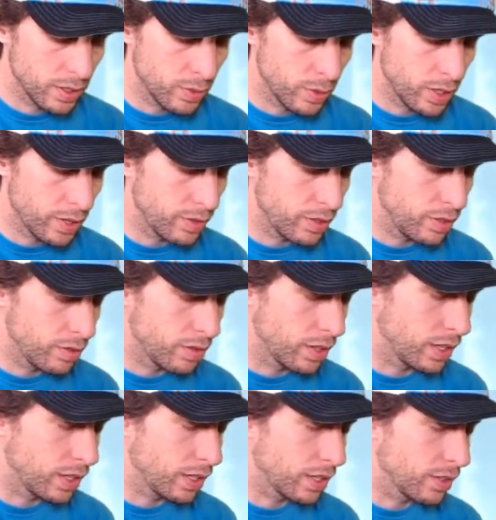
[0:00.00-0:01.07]
Whatever you
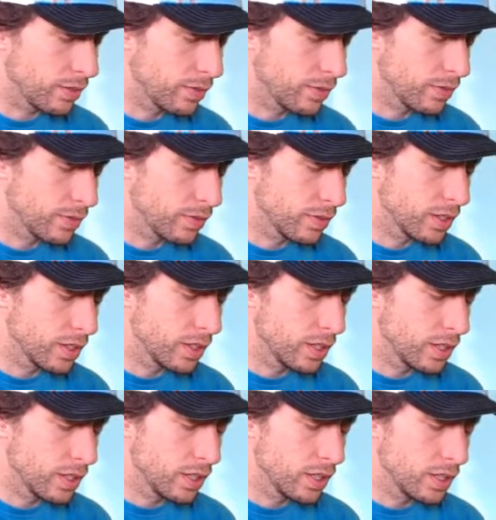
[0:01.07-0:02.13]
think.
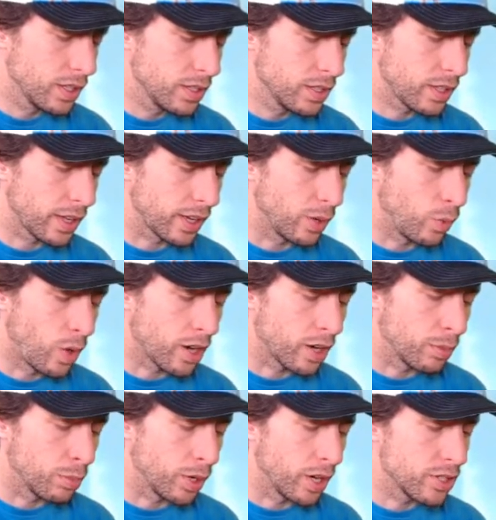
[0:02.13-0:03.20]
This is like a
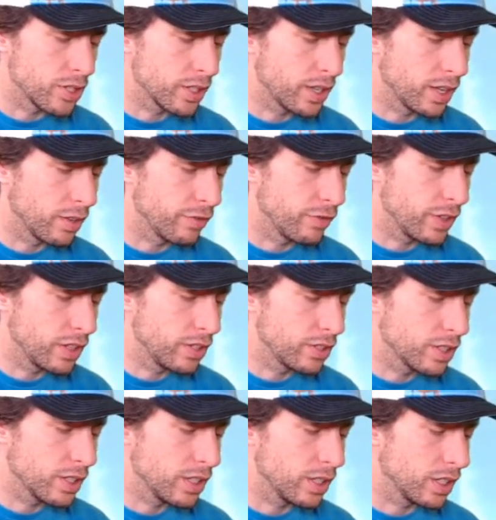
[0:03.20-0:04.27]
water brush. It kind of
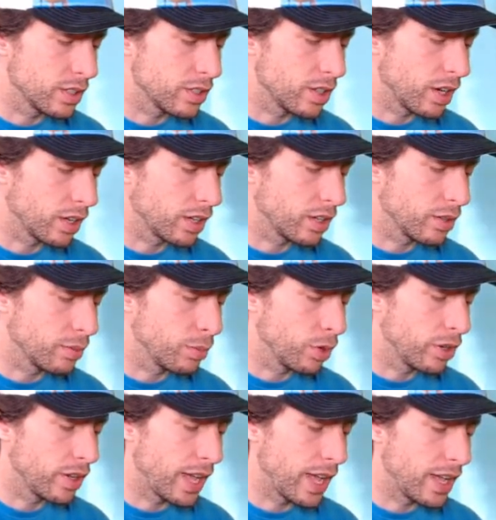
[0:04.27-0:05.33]
fills in and gets darker the
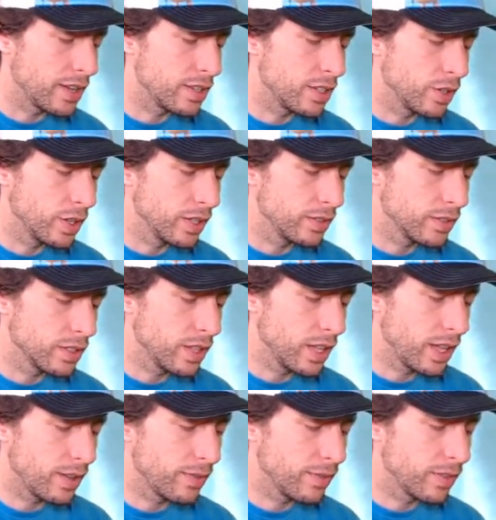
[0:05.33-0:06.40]
more you add to it. See
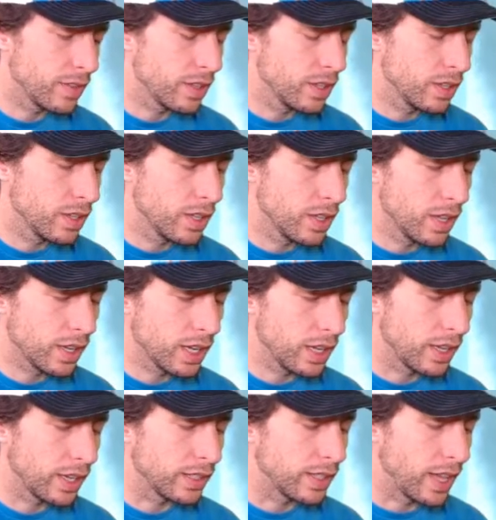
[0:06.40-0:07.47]
that? I kind
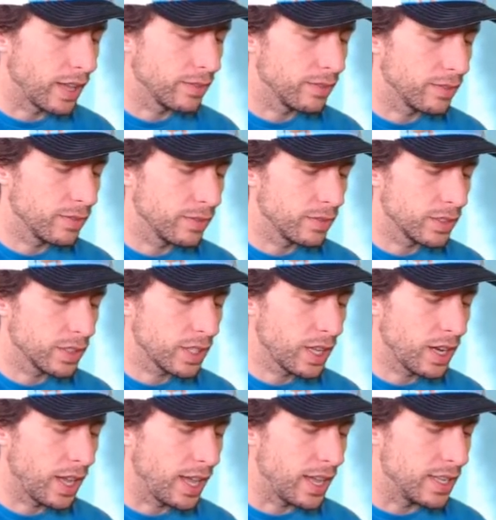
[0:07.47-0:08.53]
of like that. It's
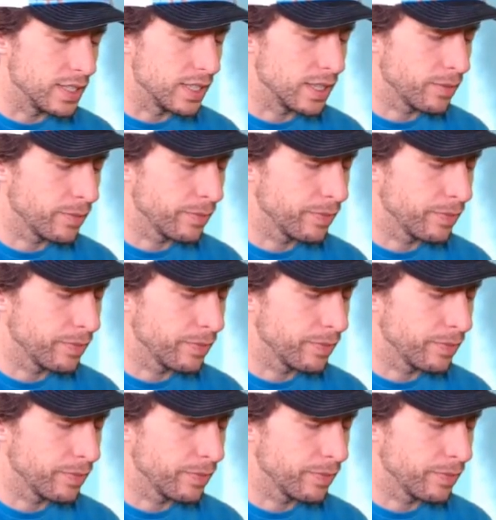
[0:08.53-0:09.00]
kind of hazy.